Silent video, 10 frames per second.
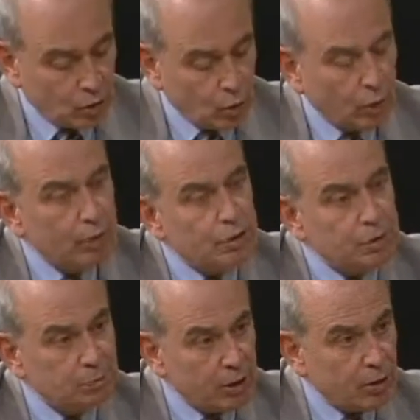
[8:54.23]
you were a
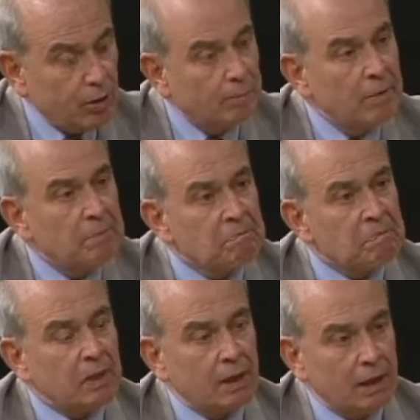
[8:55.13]
speaker,
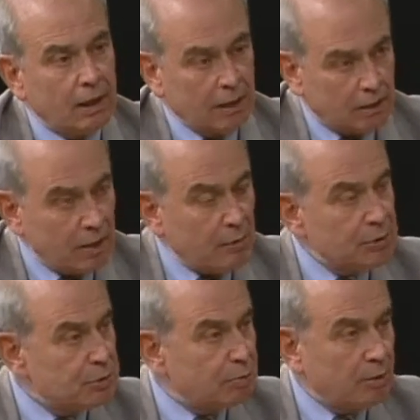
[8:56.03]
and that
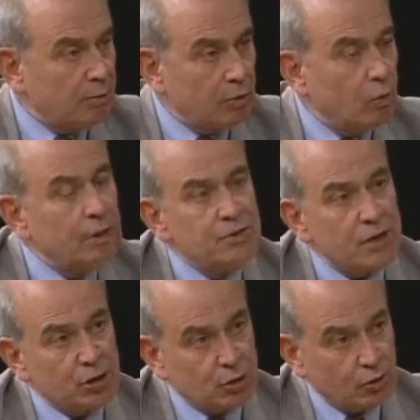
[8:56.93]
was probably 1
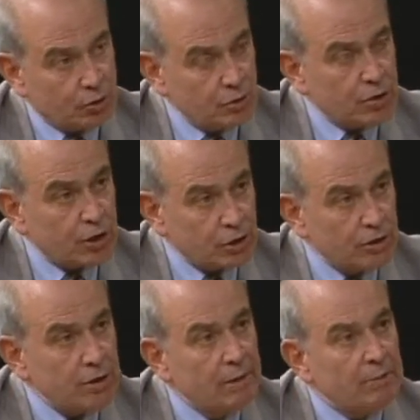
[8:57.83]
session or 2
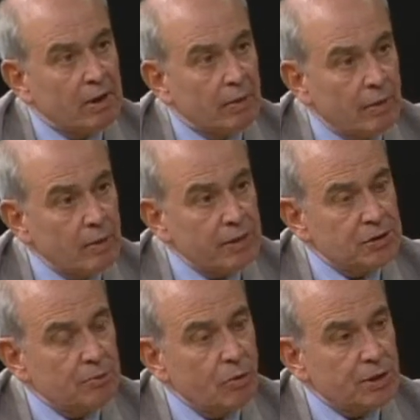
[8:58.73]
sessions. And then you
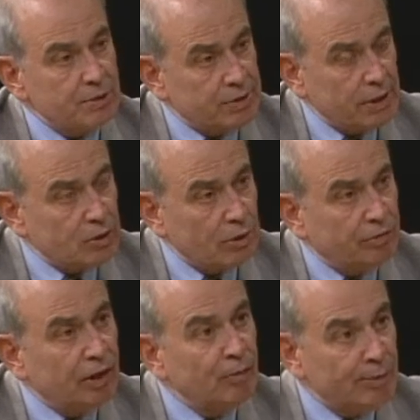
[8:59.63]
had some more substantial
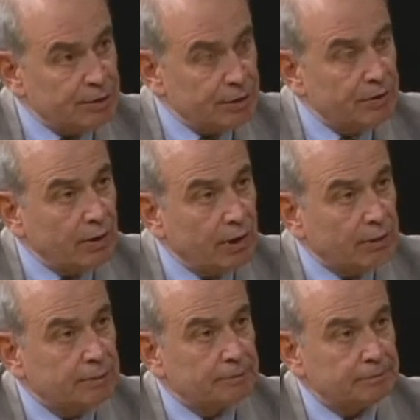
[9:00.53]
involvements, did you
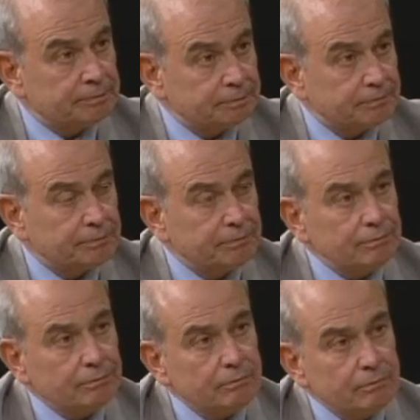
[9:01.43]
not? That's right.
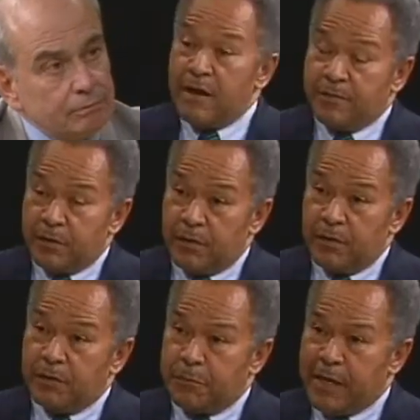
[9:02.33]
So
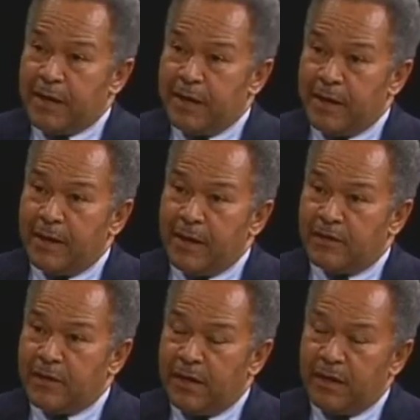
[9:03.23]
after speaking
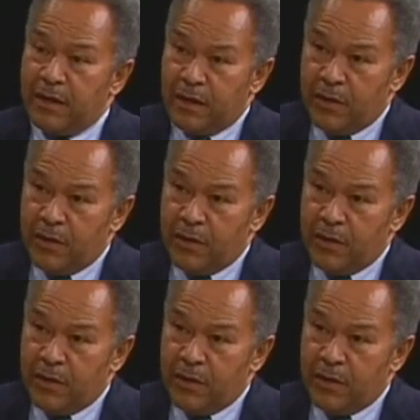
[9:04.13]
as a